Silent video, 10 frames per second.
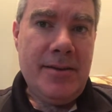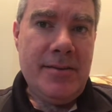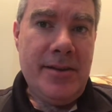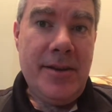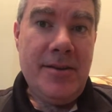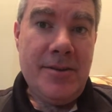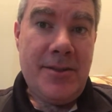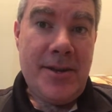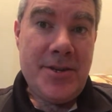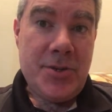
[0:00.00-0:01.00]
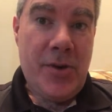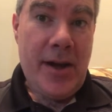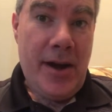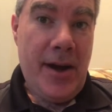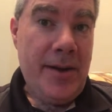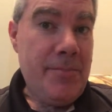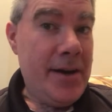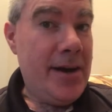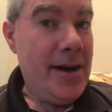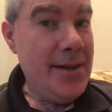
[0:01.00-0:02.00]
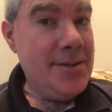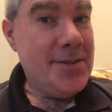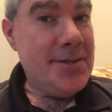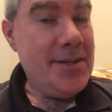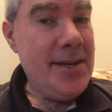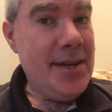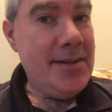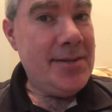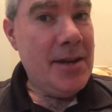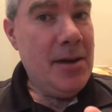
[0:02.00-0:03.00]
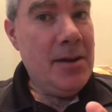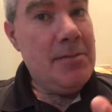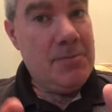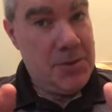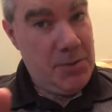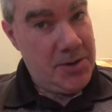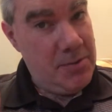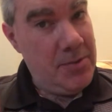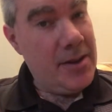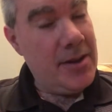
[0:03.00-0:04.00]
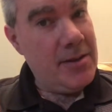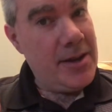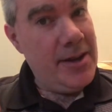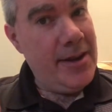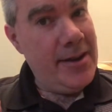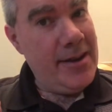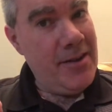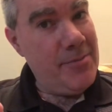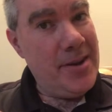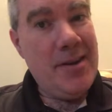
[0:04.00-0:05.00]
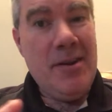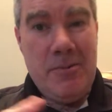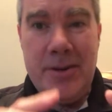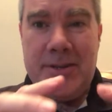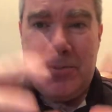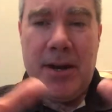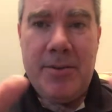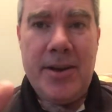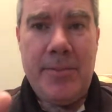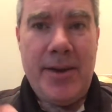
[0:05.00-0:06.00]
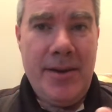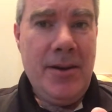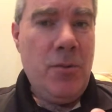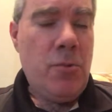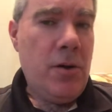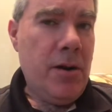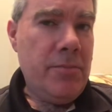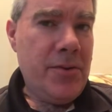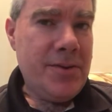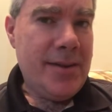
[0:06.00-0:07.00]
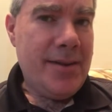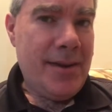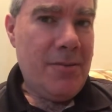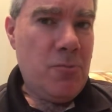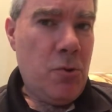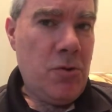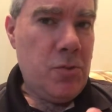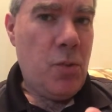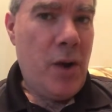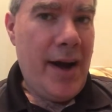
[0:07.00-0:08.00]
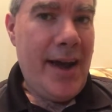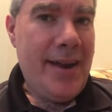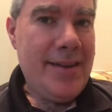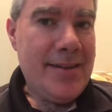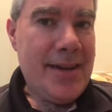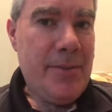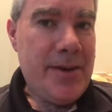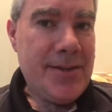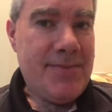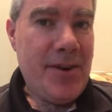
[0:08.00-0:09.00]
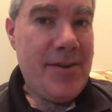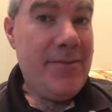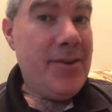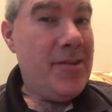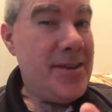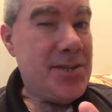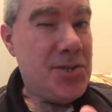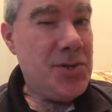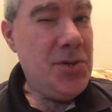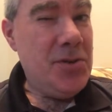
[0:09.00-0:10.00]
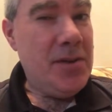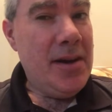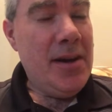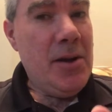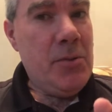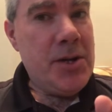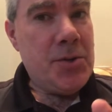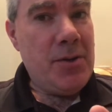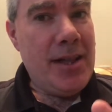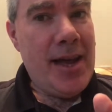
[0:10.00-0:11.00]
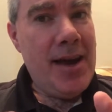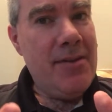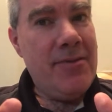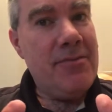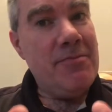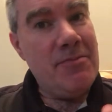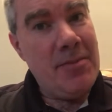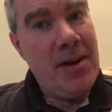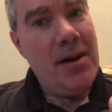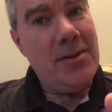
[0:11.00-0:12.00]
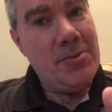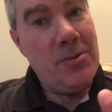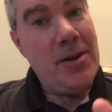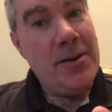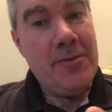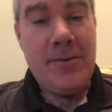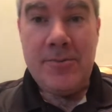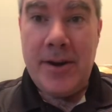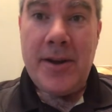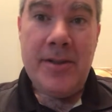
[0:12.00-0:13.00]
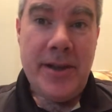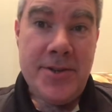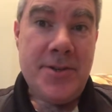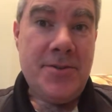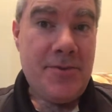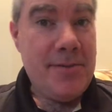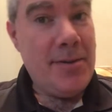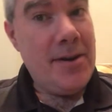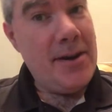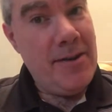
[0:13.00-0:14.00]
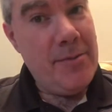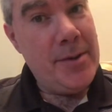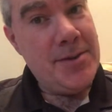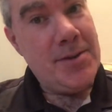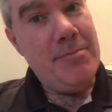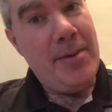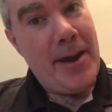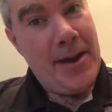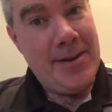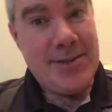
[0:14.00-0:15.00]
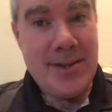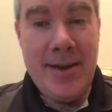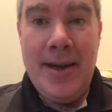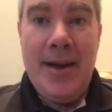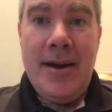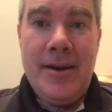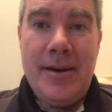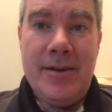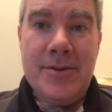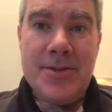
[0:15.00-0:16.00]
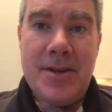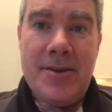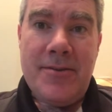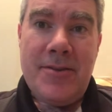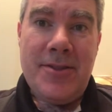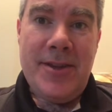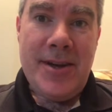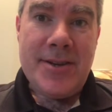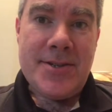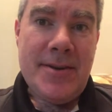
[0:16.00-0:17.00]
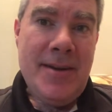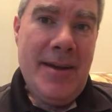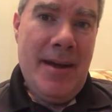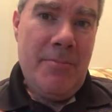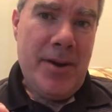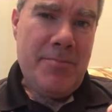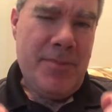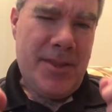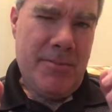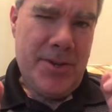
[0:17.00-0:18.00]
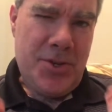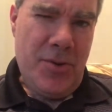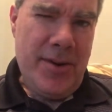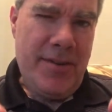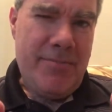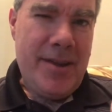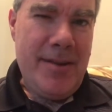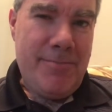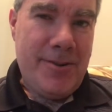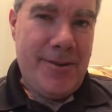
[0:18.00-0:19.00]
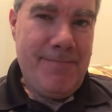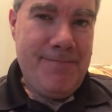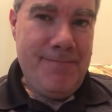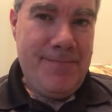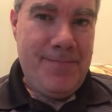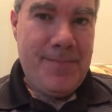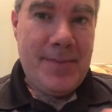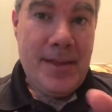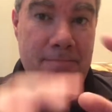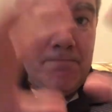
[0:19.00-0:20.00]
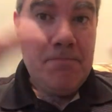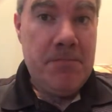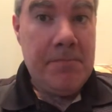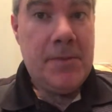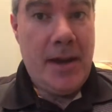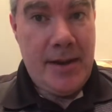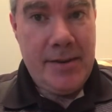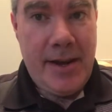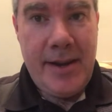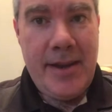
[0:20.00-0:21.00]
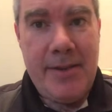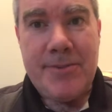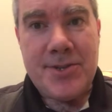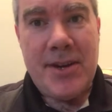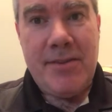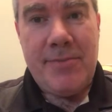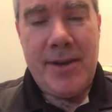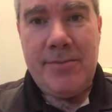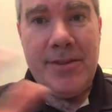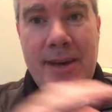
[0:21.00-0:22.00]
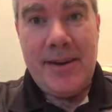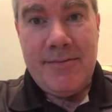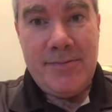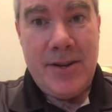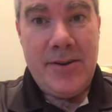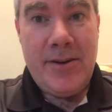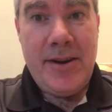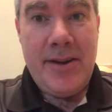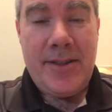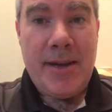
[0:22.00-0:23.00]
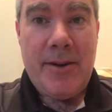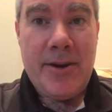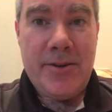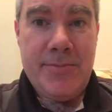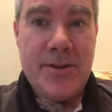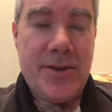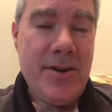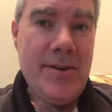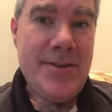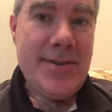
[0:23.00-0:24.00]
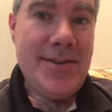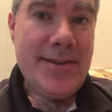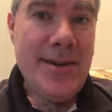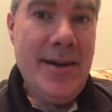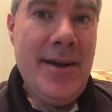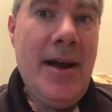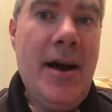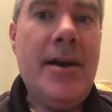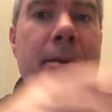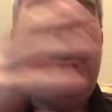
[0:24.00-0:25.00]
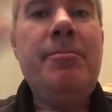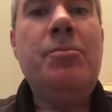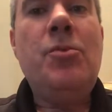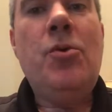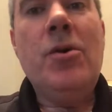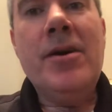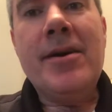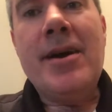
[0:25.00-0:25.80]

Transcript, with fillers: legal things going on behind the scenes, especially with the Canadian government, which is probably going to be almost worldwide, coming very, very soon, which will have all the wonderful regulations from our governments and banks and all those other things. But the majority of people, that 98% of people that don't know anything about cryptocurrencies, are going to be more